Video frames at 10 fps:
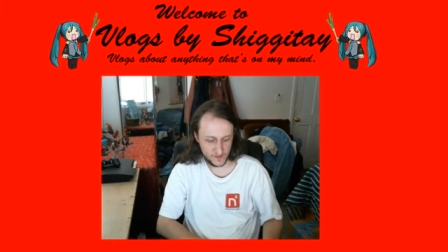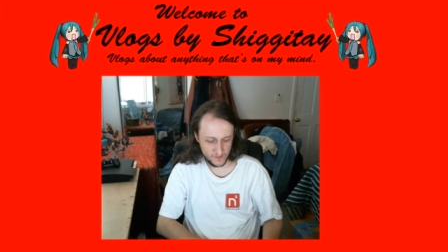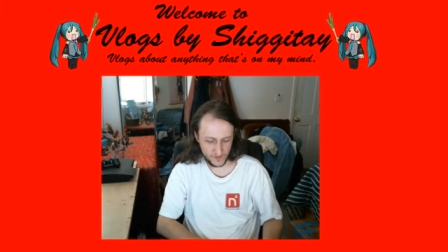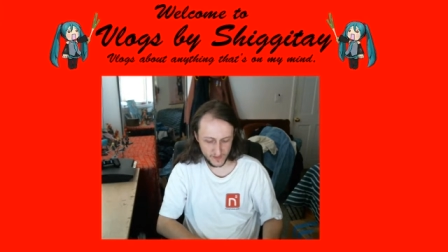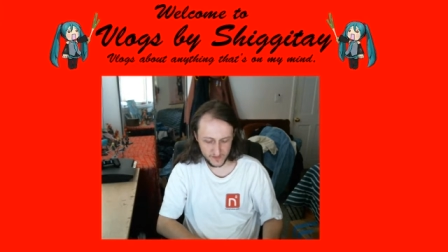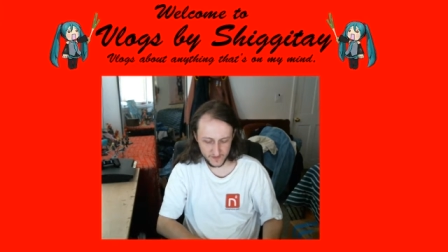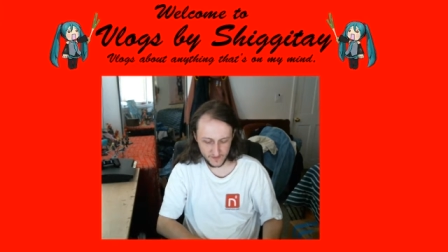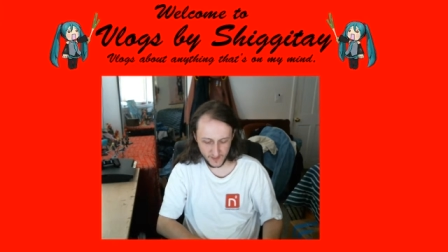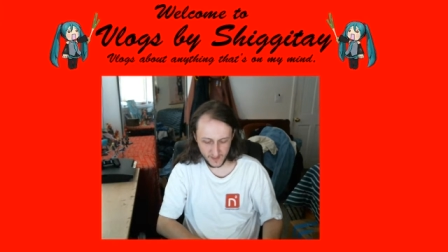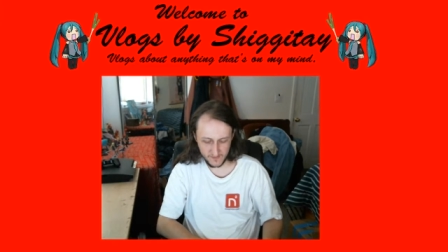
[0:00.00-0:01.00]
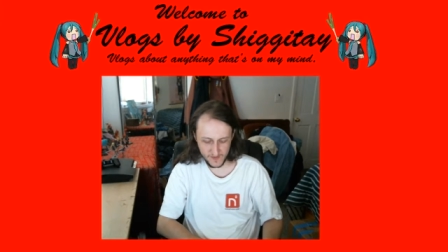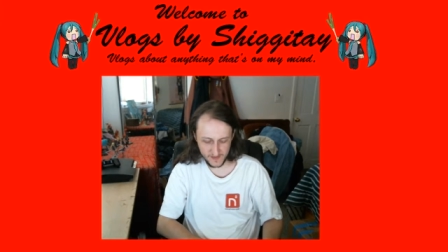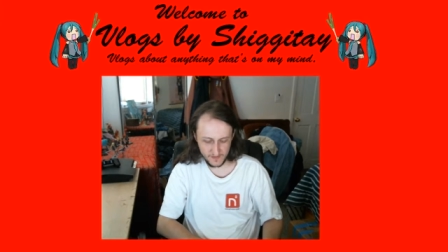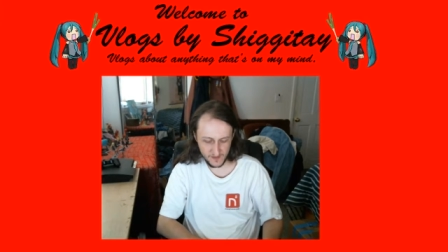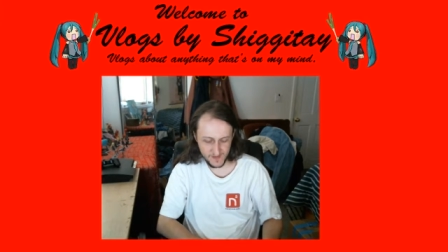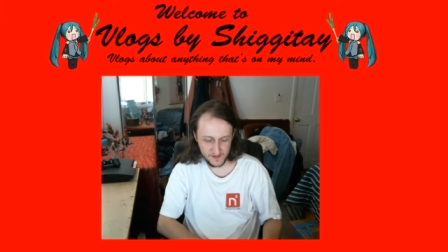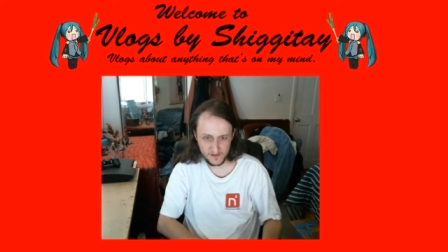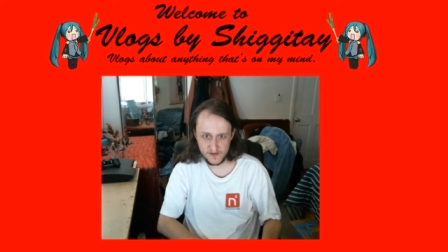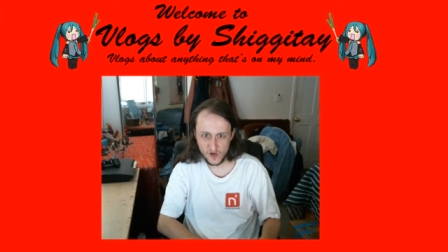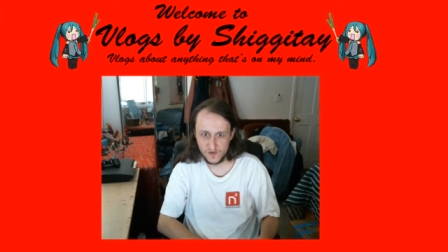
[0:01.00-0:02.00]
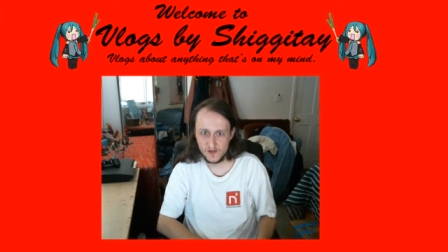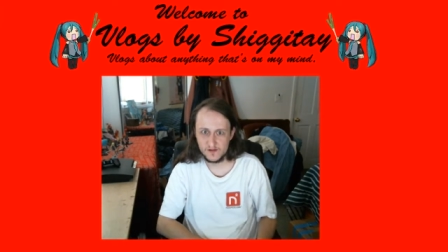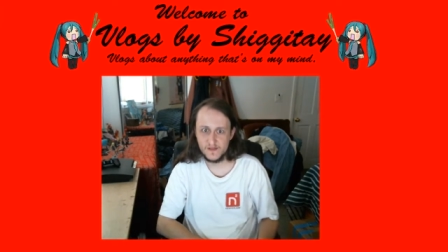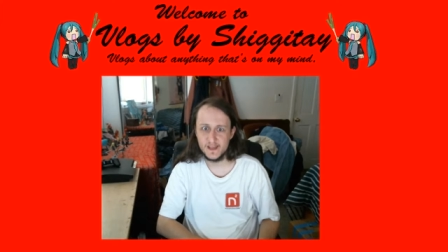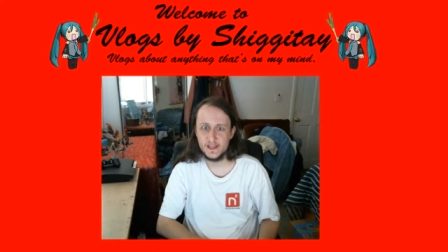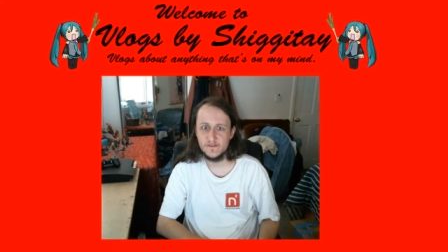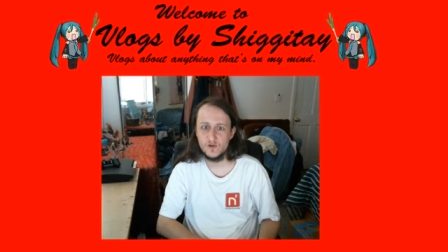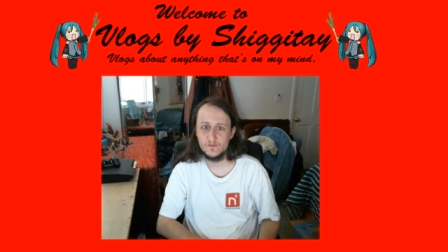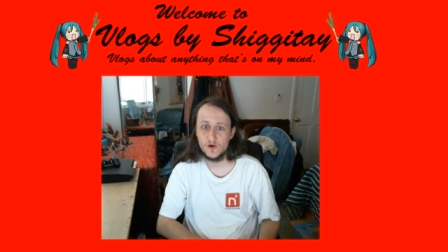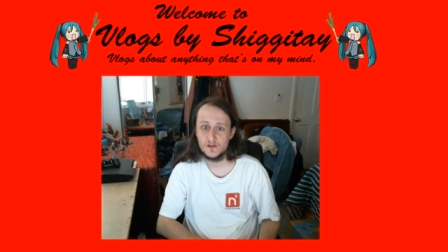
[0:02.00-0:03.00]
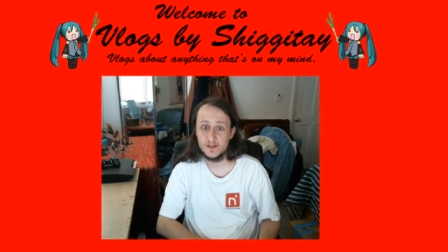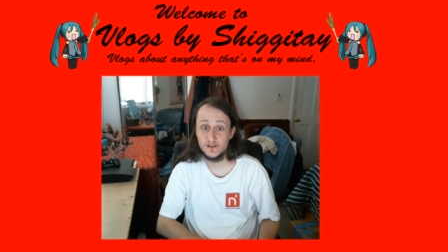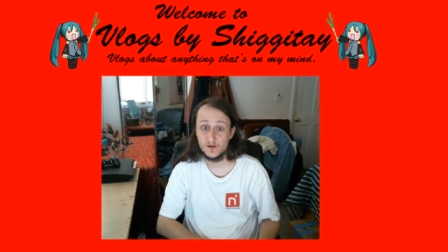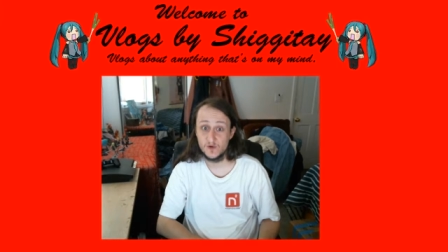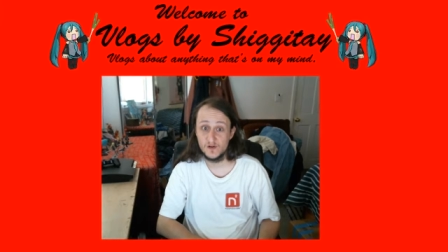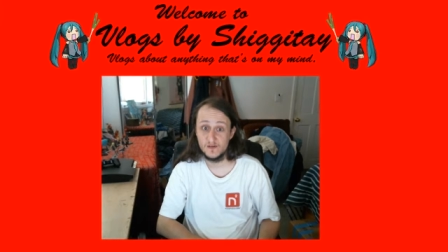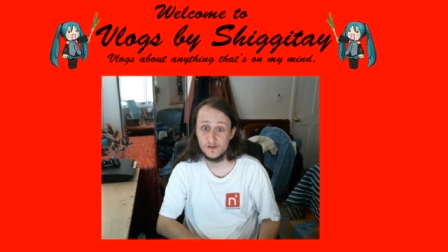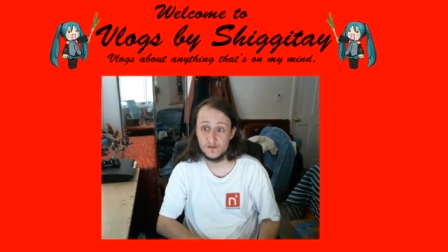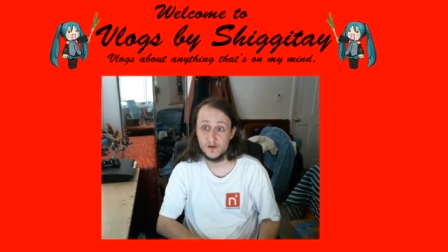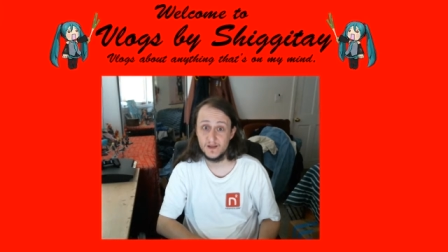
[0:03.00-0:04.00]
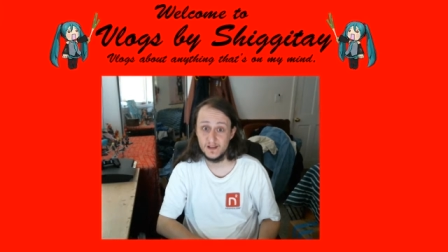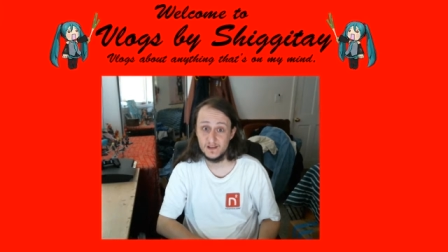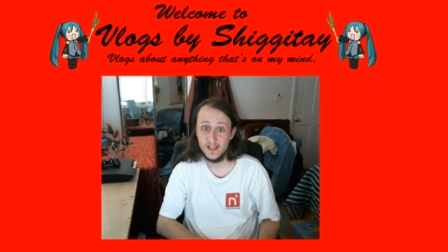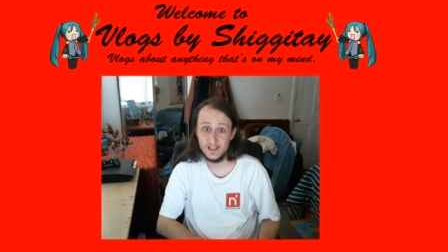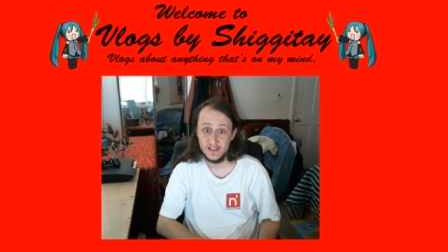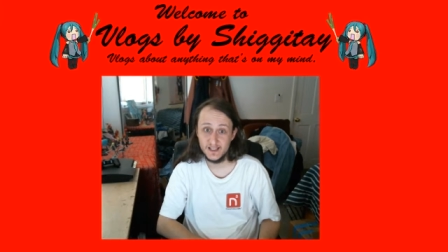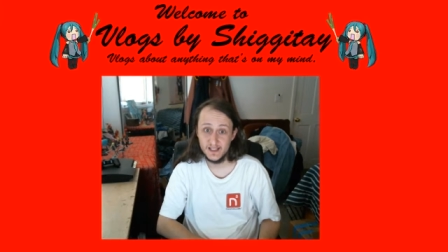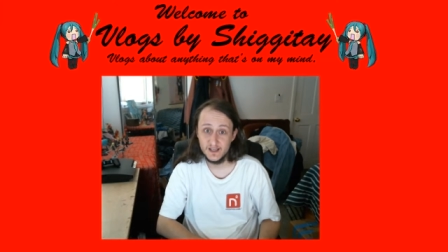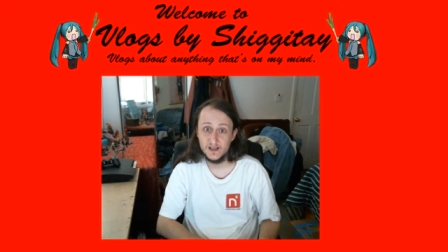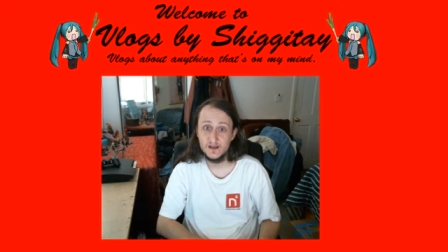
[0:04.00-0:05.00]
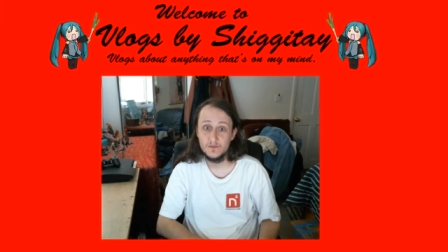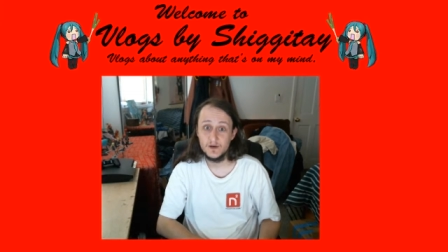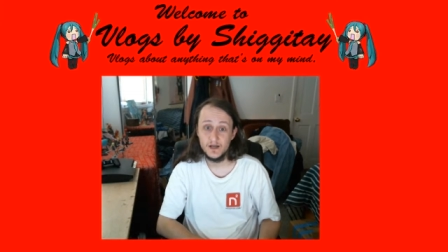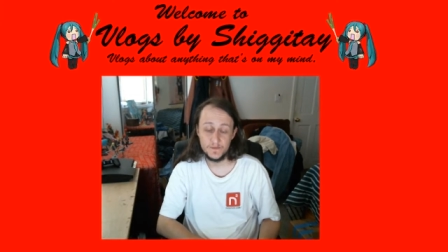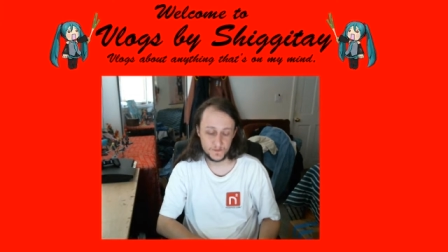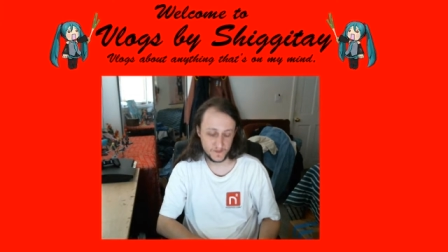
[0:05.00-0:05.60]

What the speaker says: But I made this note when I was thinking of one particular person that's coming in lately. But